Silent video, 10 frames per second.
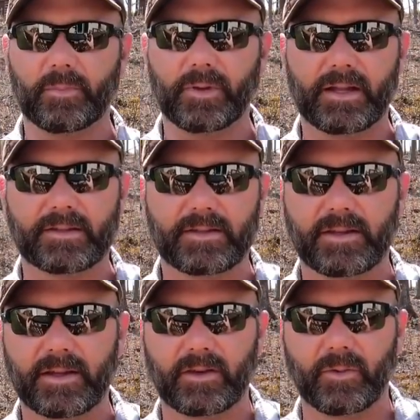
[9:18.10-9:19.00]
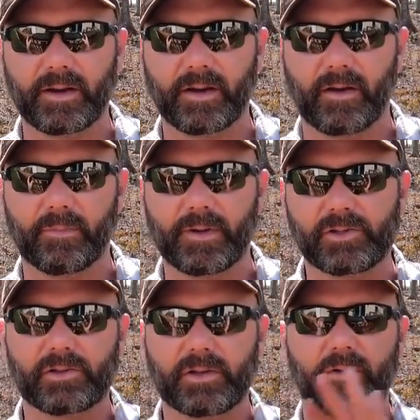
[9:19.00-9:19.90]
your plants sitting in a window, be
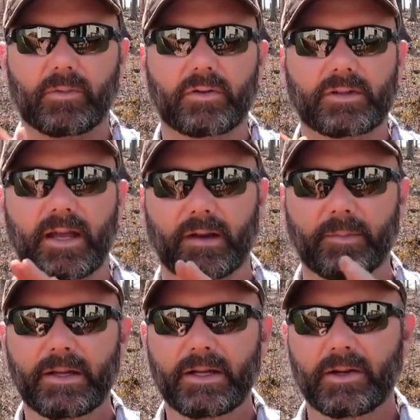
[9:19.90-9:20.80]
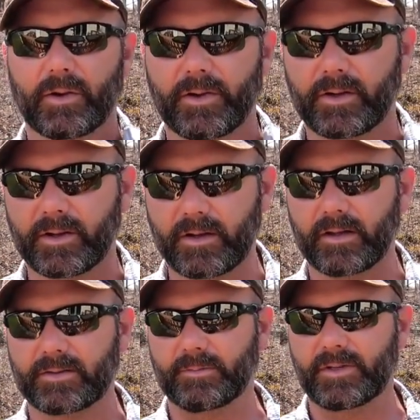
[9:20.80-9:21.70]
sure you rotate them or you can
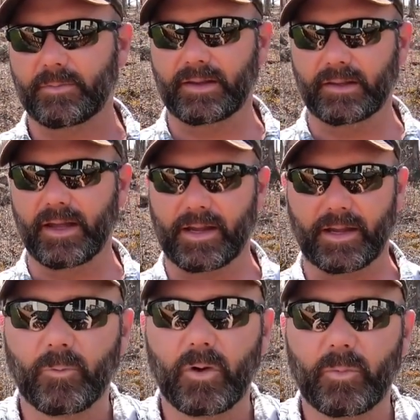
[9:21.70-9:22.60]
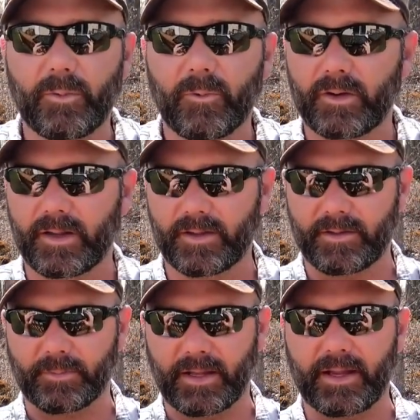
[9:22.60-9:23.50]
cause them to be leggy. What we want is
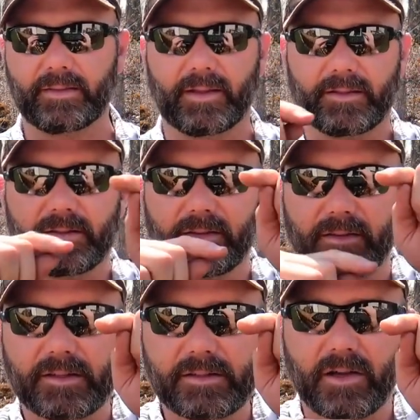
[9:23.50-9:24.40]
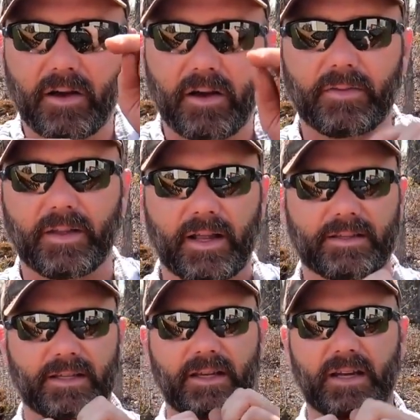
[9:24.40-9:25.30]
a plant that's this tall that
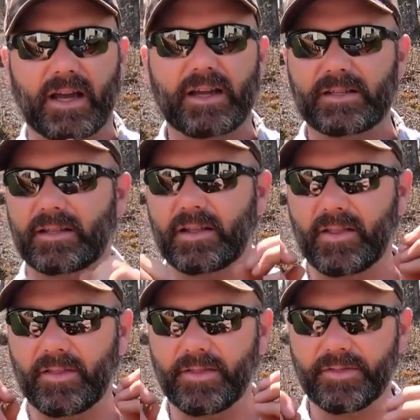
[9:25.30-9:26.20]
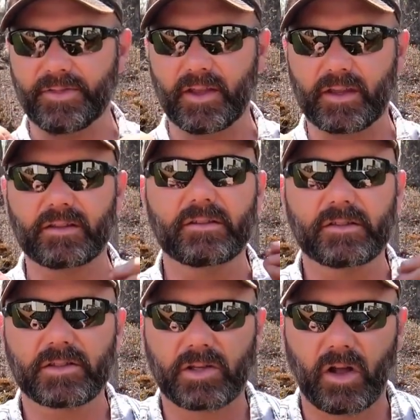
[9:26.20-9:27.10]
has a nice thick
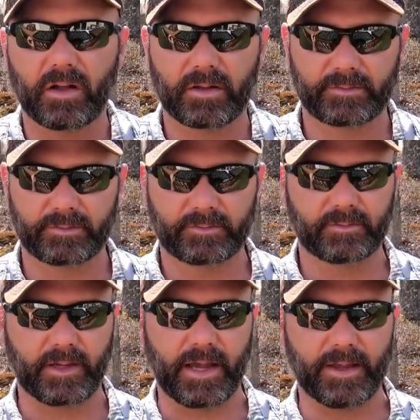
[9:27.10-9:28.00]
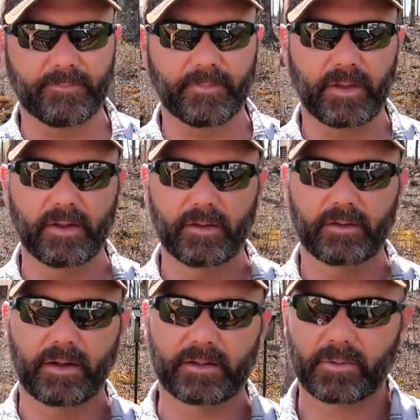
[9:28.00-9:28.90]
stalk. Okay,
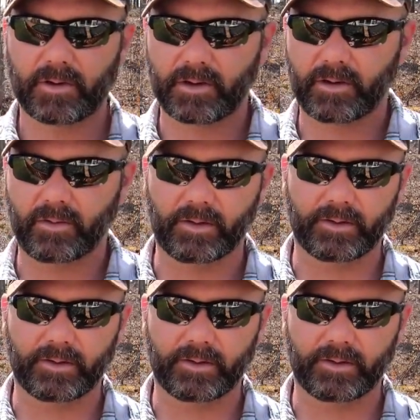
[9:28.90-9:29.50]
that's what our goal